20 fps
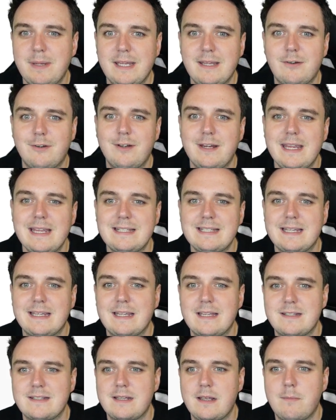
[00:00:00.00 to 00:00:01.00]
be
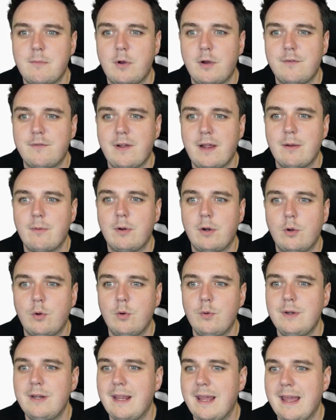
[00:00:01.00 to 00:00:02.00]
creating some of our
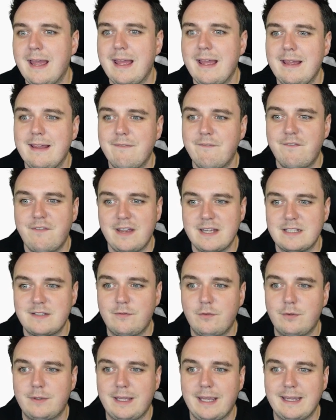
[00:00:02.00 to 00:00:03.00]
own
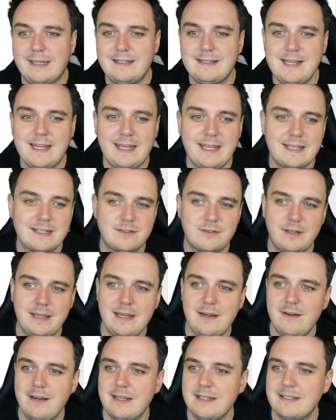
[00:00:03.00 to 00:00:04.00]
festival gig tickets. So
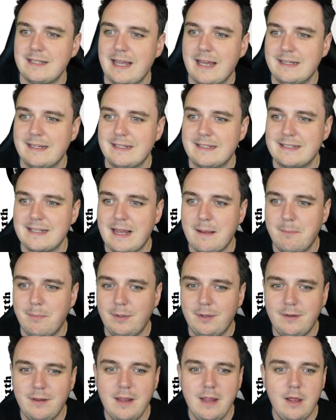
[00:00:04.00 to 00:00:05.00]
here is an
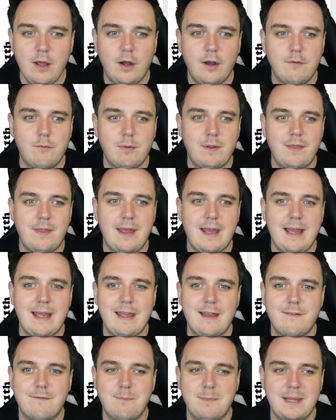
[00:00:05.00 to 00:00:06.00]
example of one that I
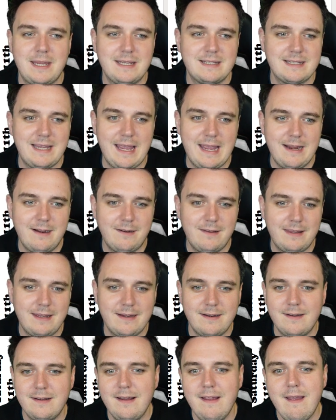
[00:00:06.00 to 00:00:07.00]
have made
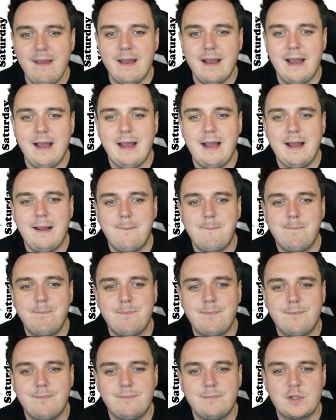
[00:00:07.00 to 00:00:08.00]
earlier.
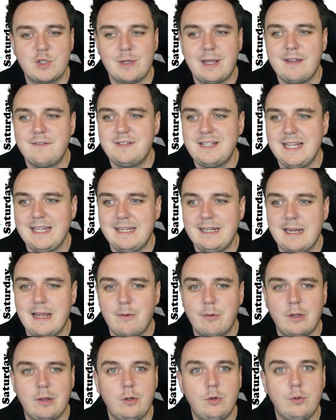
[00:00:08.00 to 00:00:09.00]
So I've taken
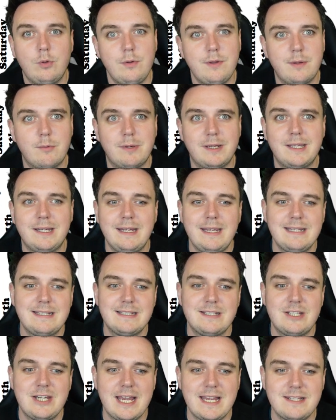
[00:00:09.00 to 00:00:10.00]
our logo that we
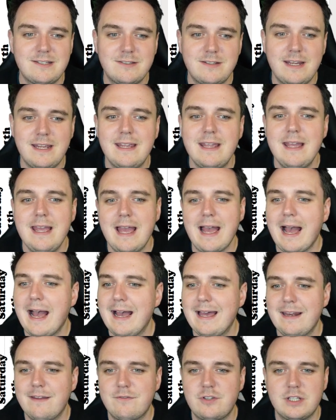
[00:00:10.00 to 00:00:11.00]
created yesterday
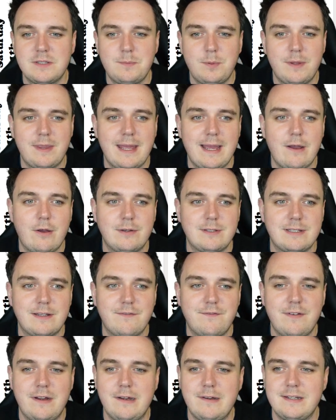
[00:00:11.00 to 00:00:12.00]
and I've just put that onto a
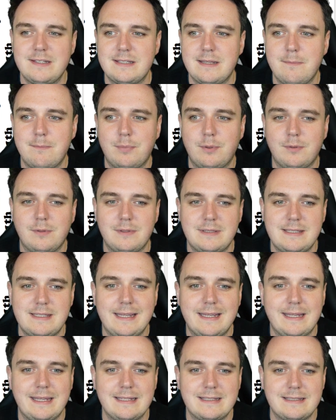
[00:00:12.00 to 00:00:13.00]
very simple
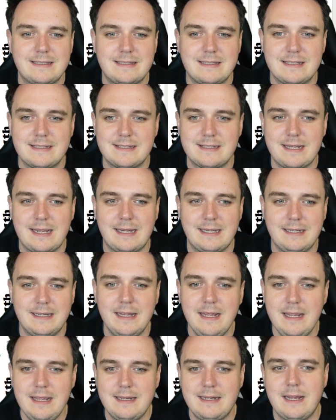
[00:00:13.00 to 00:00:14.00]
ticket design.
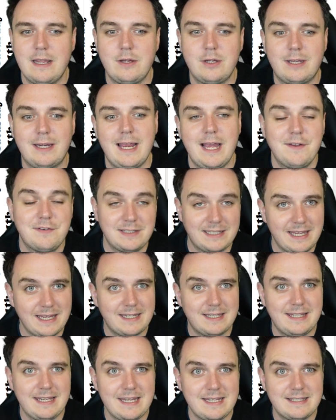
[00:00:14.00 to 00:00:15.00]
Now, you're going to have to
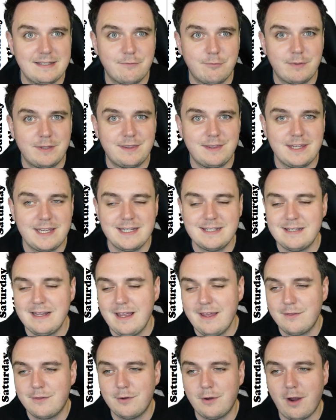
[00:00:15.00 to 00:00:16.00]
get creative with these.
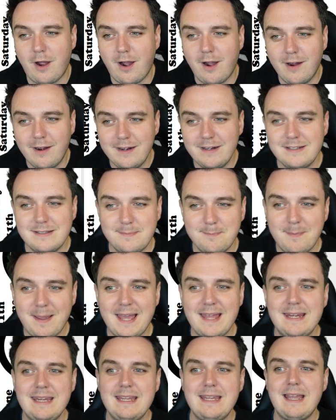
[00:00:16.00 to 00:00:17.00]
There aren't
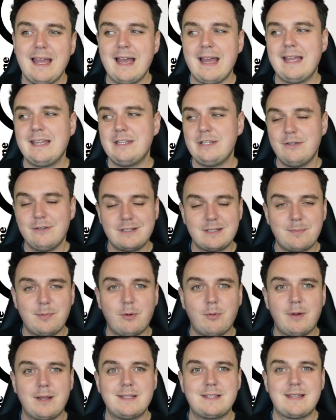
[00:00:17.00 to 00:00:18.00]
many
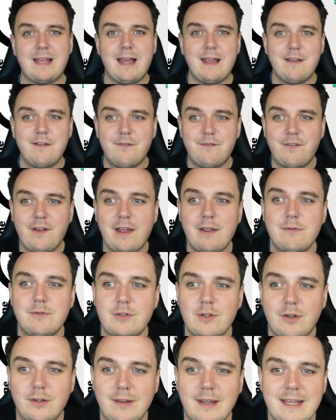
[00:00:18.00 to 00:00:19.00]
usable ones that I have
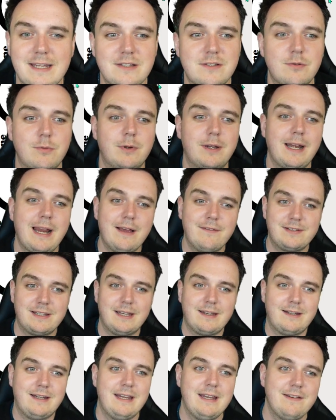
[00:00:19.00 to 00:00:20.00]
found online, so we're going to have to
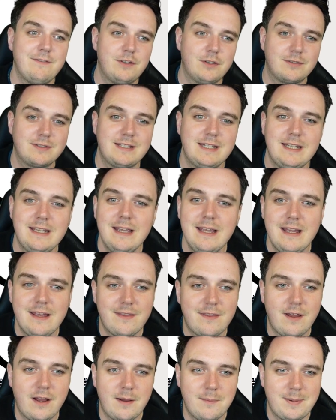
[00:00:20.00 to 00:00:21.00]
get creative. You'll see
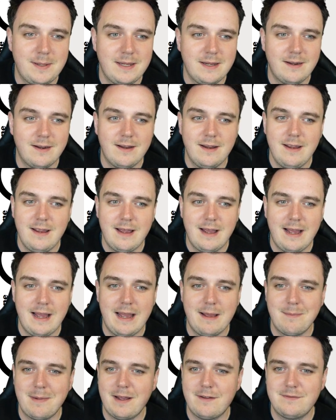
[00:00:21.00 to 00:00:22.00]
that up here,
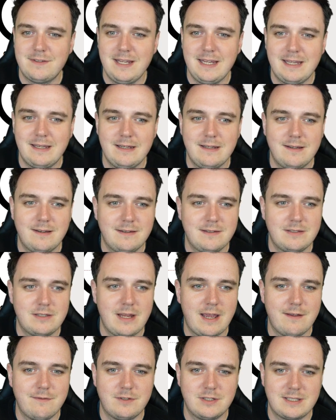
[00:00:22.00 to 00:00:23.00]

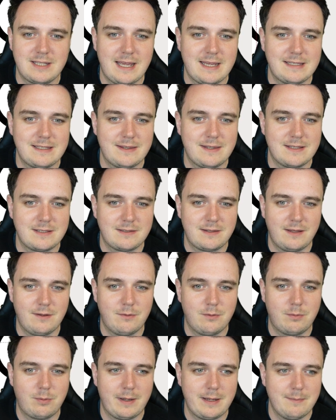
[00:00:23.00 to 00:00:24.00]
I've just added this
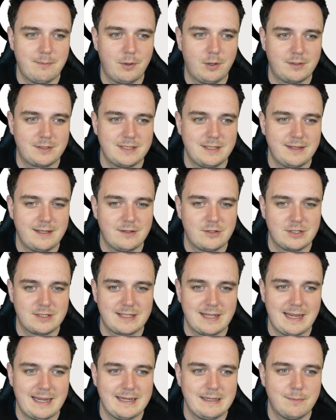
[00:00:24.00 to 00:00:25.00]
little white box in there just
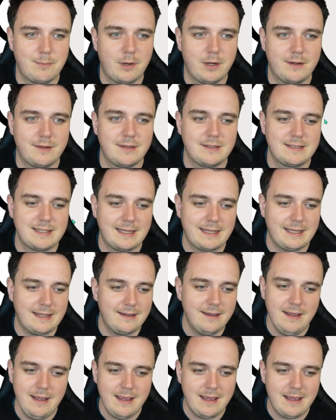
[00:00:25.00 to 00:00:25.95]
to hide part of the ticket,